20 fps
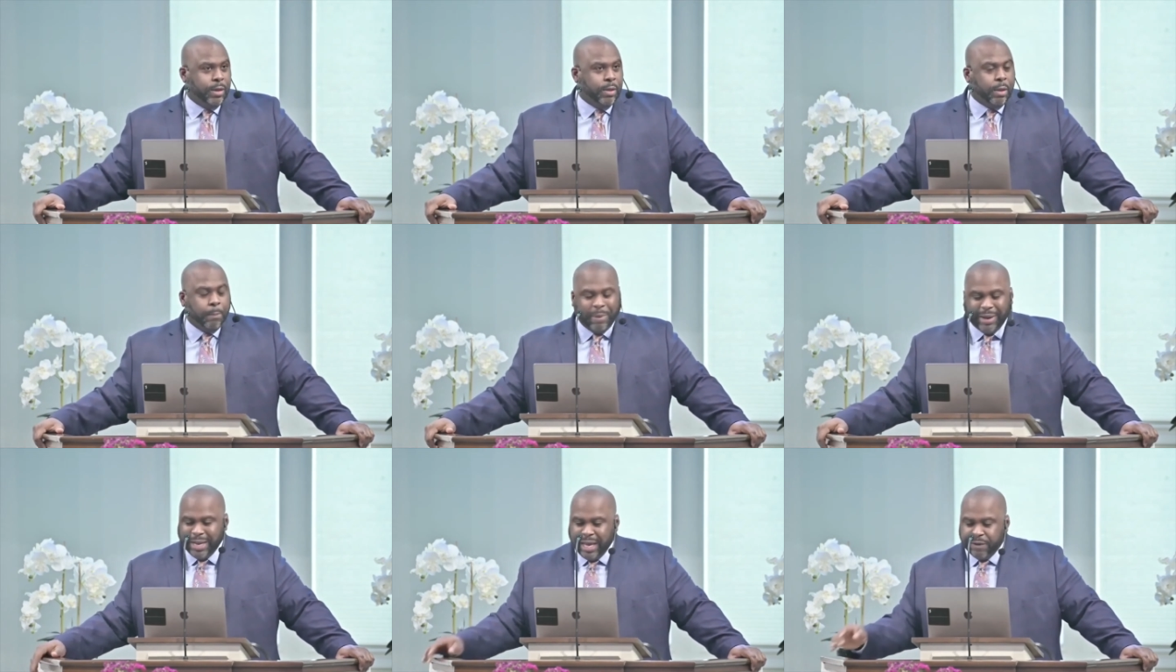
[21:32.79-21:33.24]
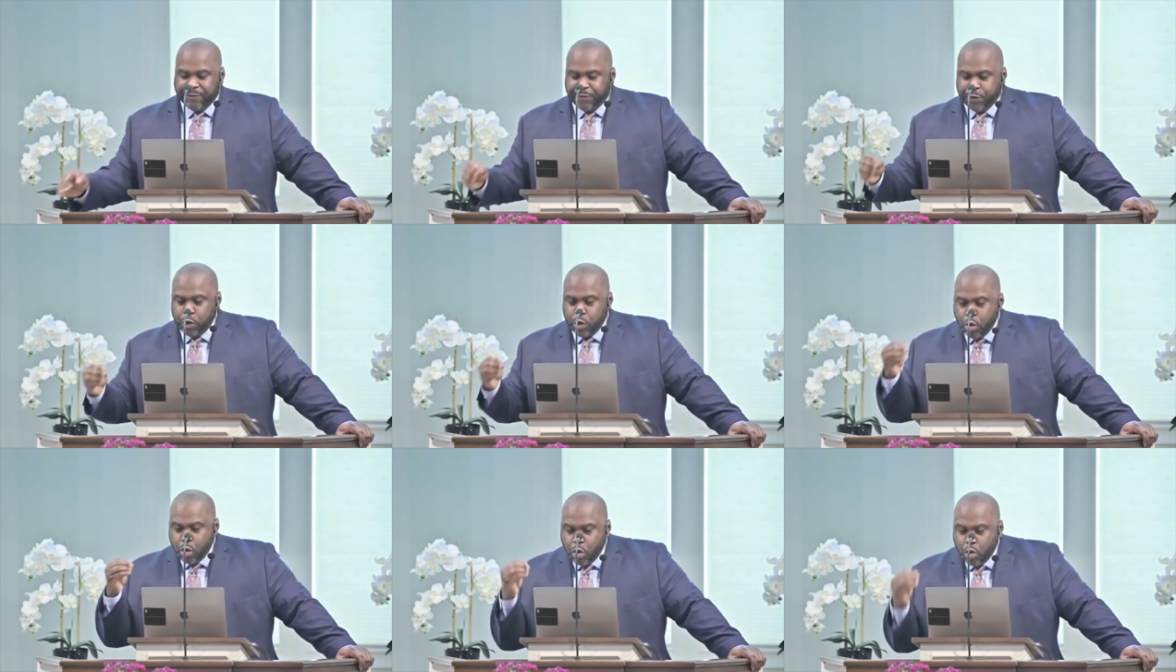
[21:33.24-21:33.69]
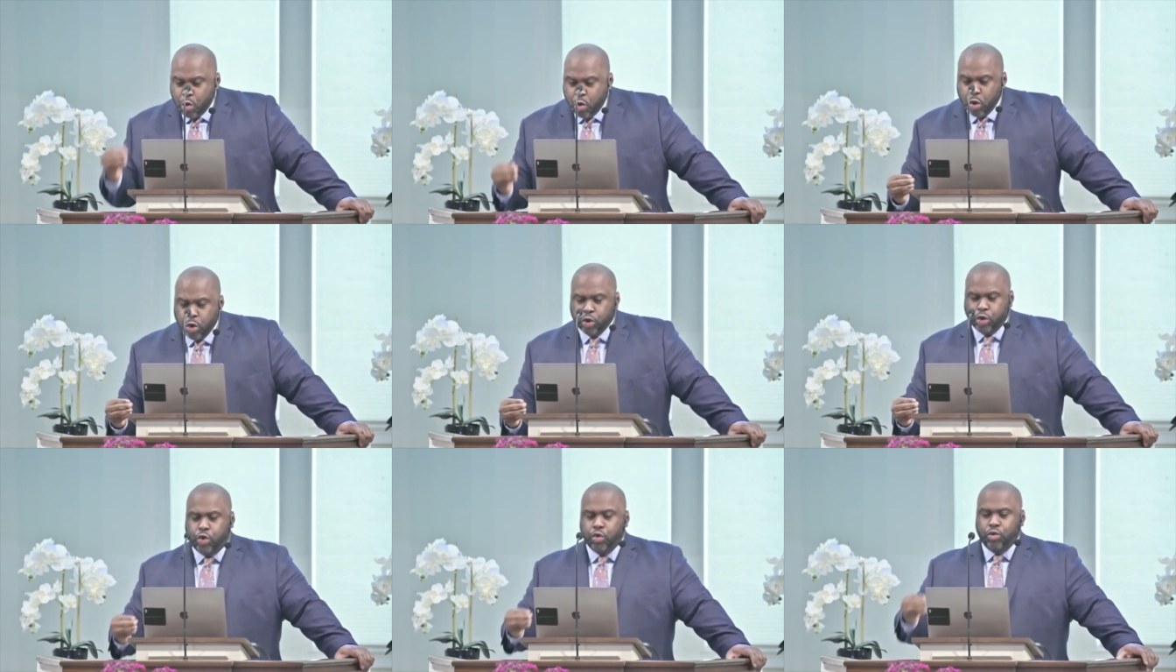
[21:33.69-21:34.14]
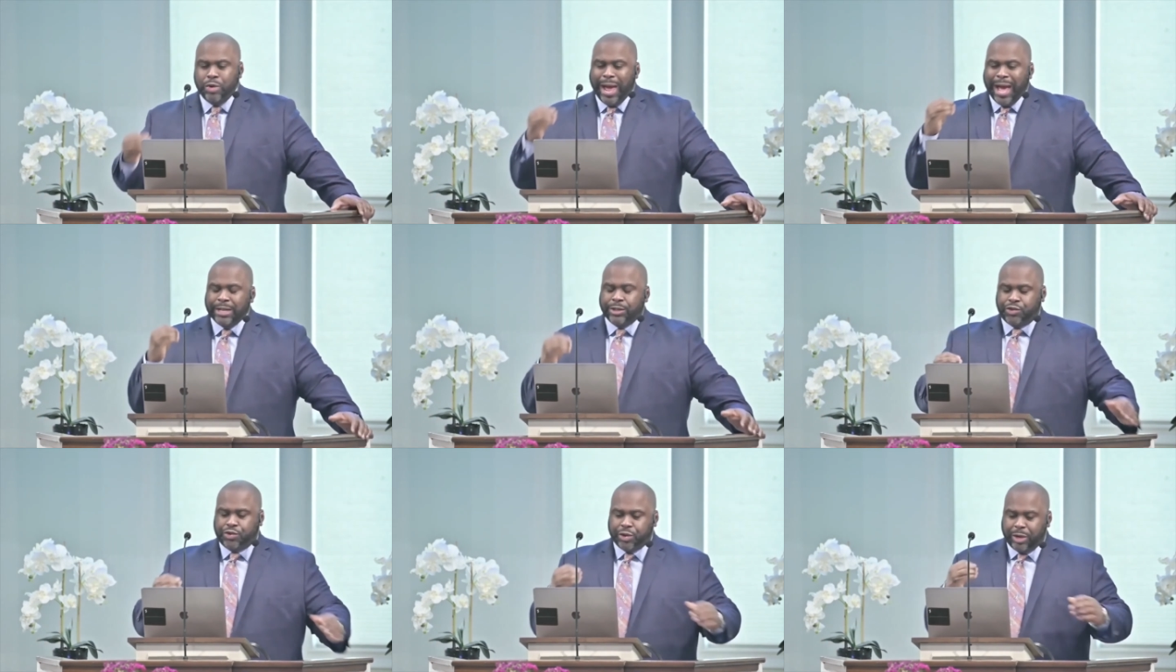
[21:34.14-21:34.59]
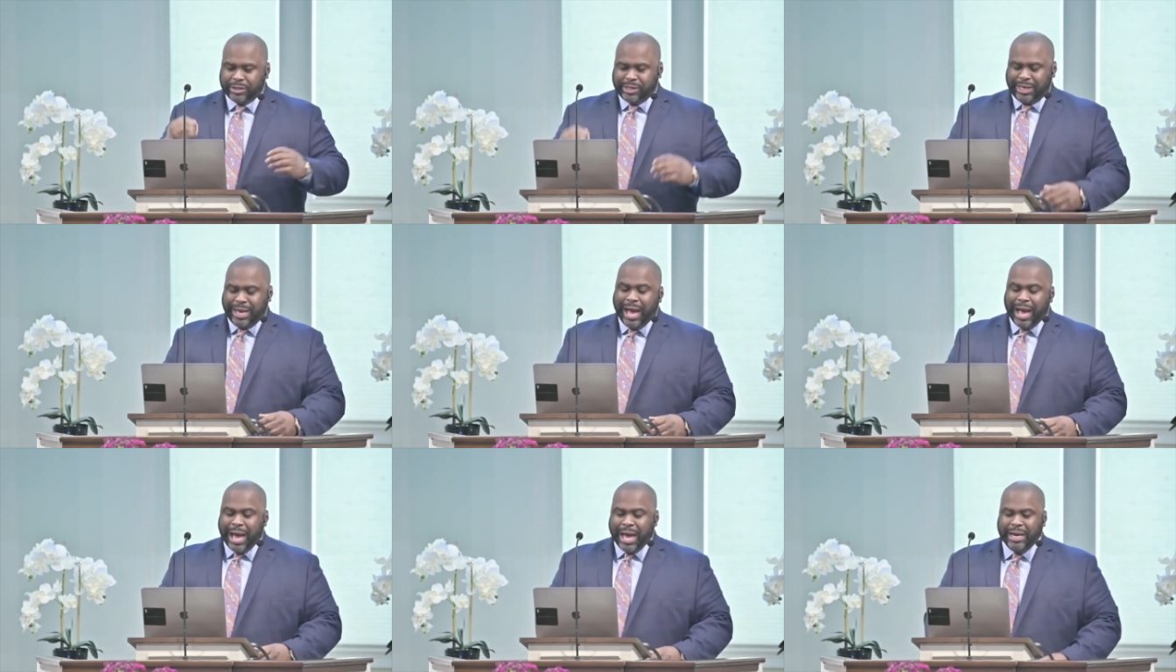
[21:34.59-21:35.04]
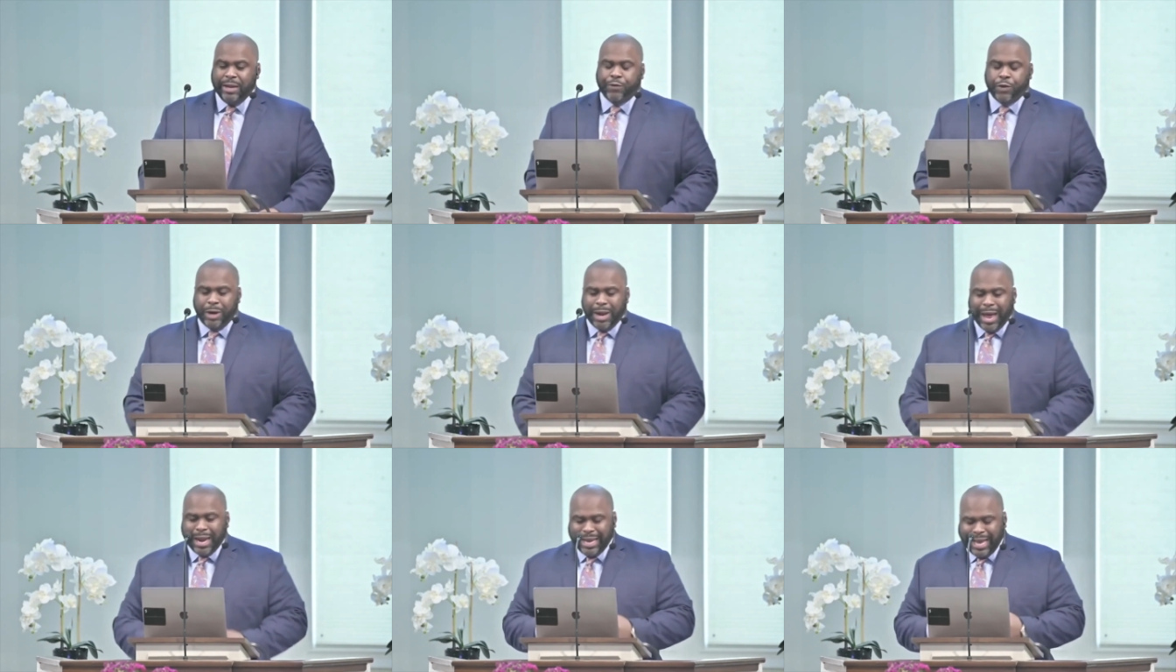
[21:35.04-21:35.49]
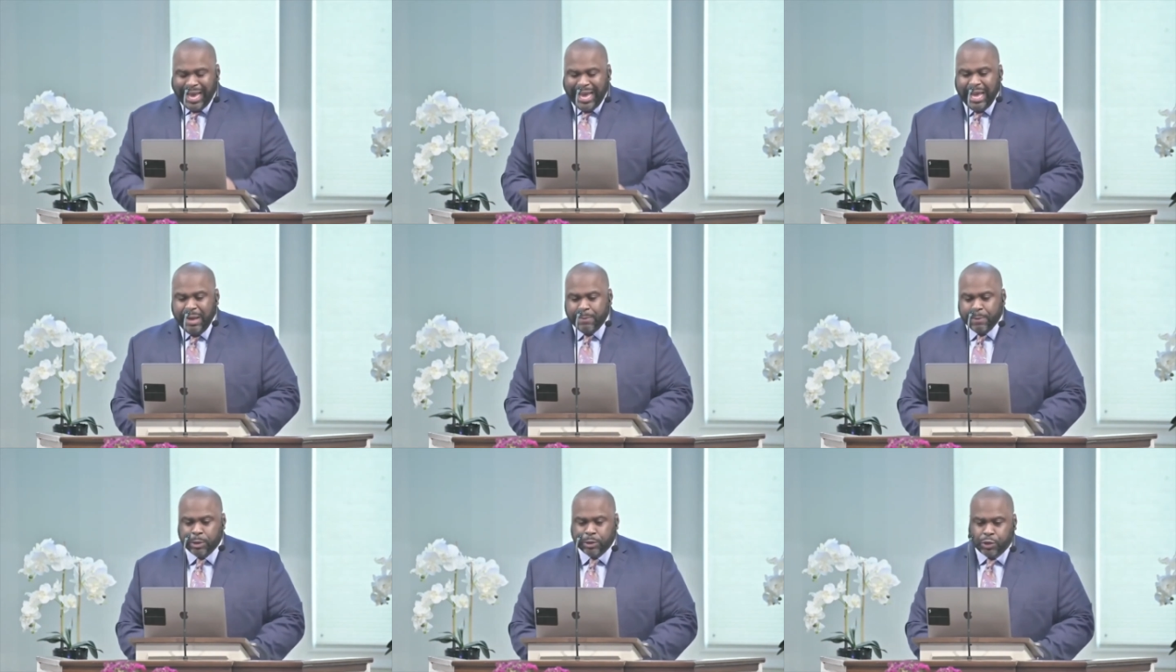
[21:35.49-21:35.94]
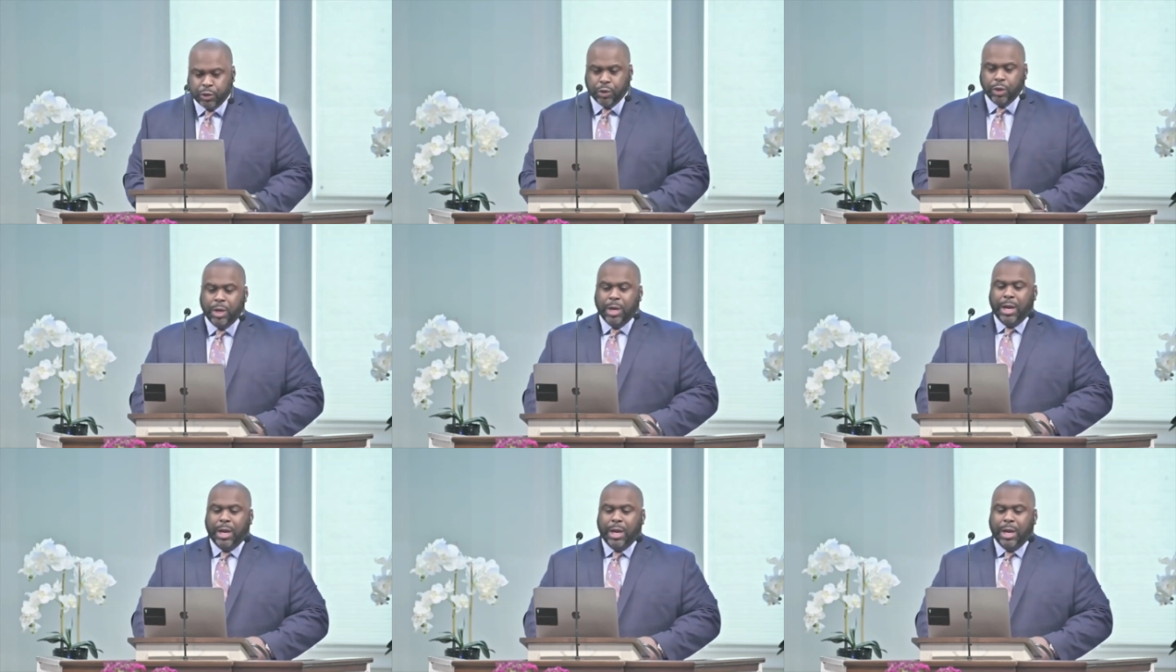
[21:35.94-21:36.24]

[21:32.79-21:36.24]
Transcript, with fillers: But if you do not trust God, if you're not able to